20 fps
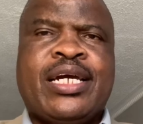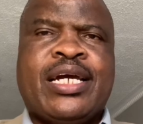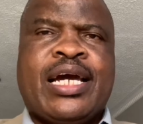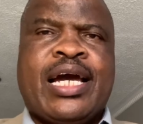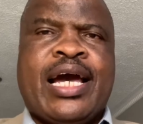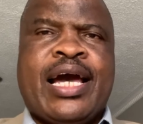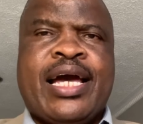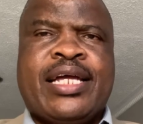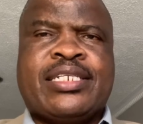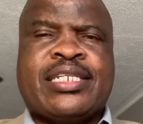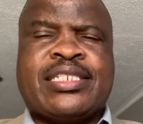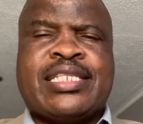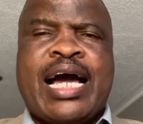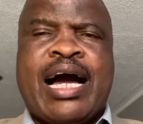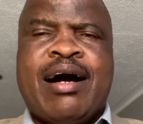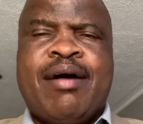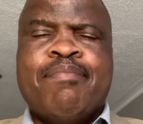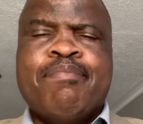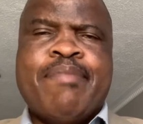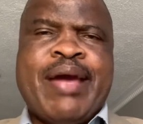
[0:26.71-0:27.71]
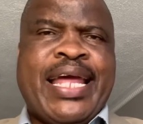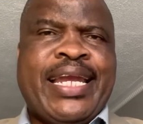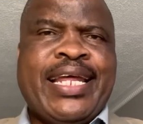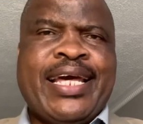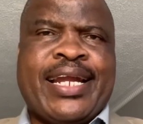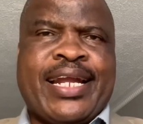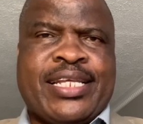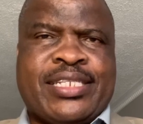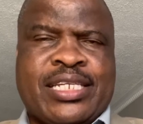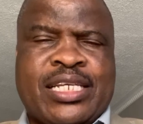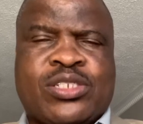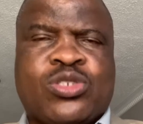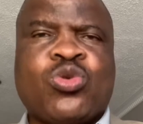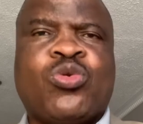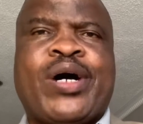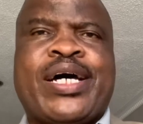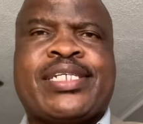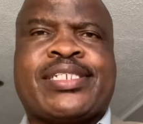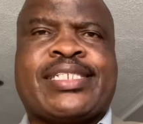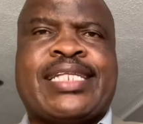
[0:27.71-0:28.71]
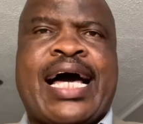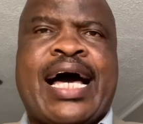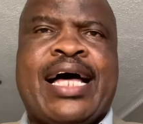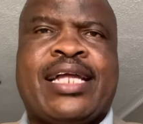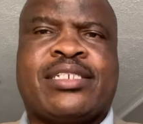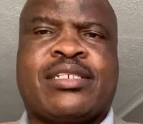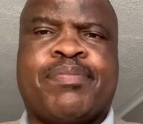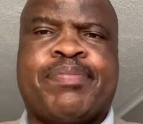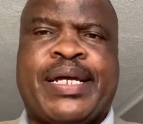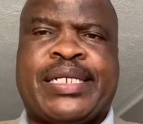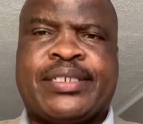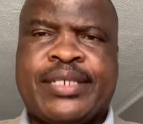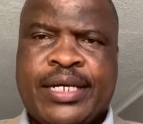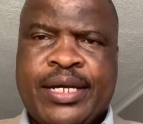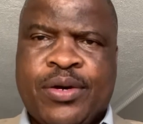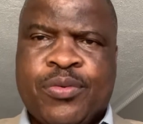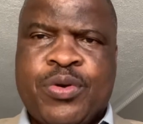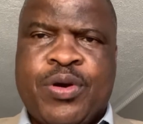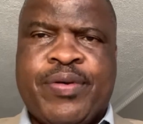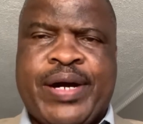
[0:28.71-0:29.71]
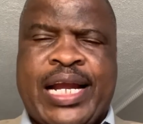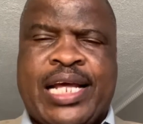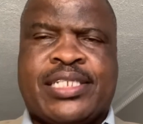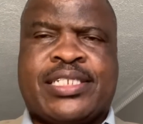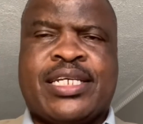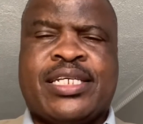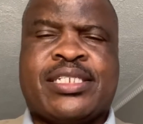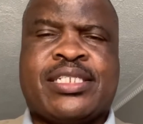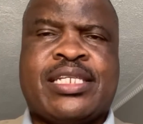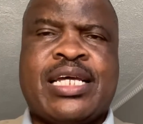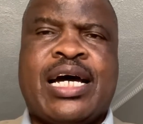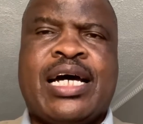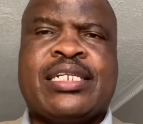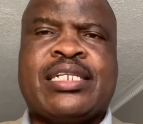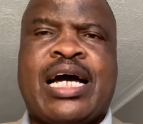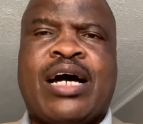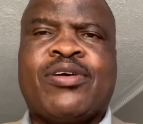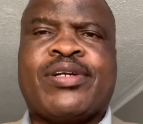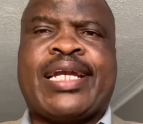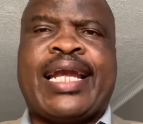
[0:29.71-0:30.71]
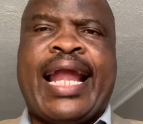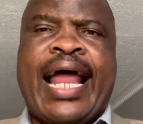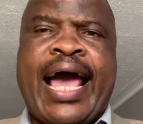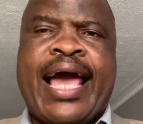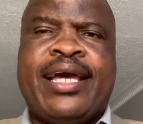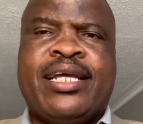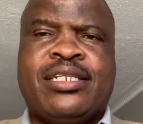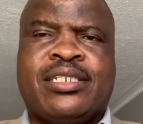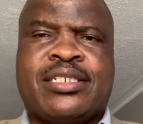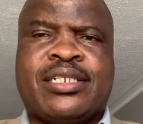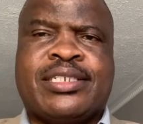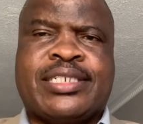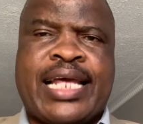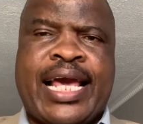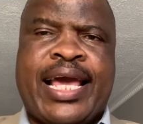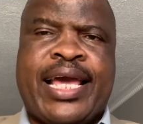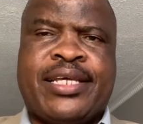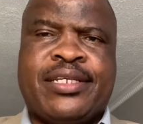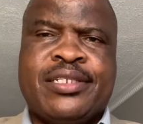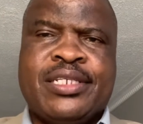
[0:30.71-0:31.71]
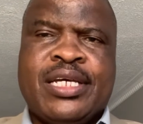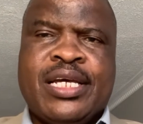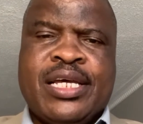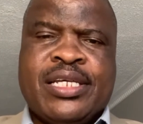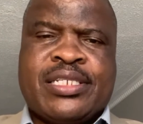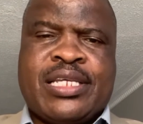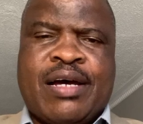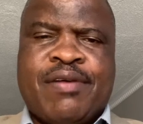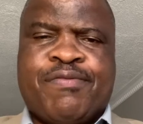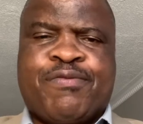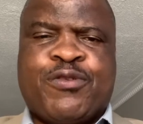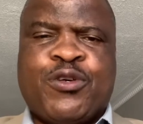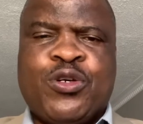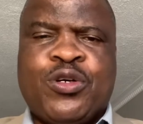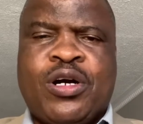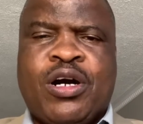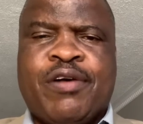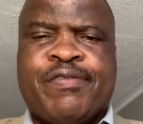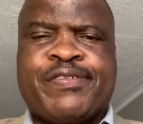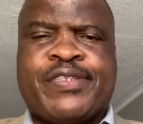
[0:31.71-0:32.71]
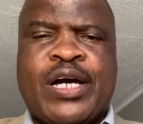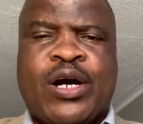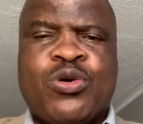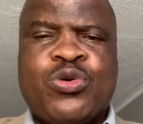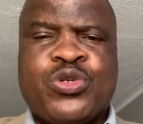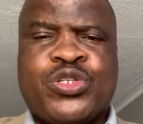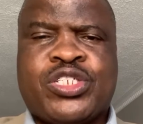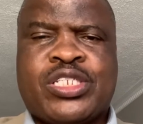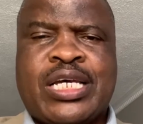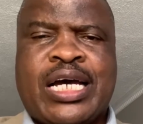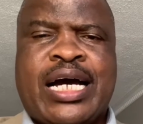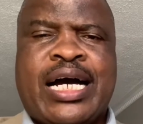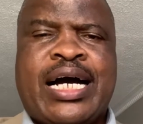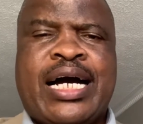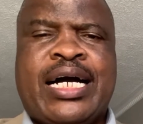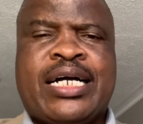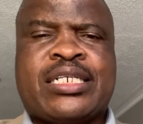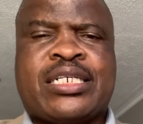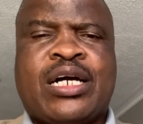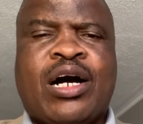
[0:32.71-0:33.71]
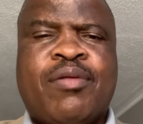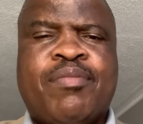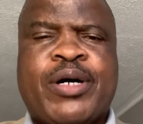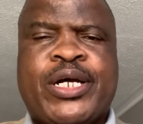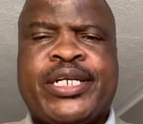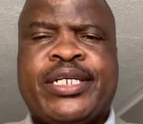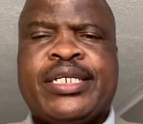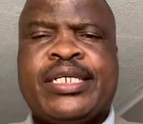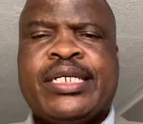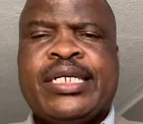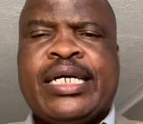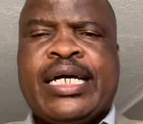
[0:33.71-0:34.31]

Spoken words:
And there are many reasons towards that, but we want to just outline today some few of those common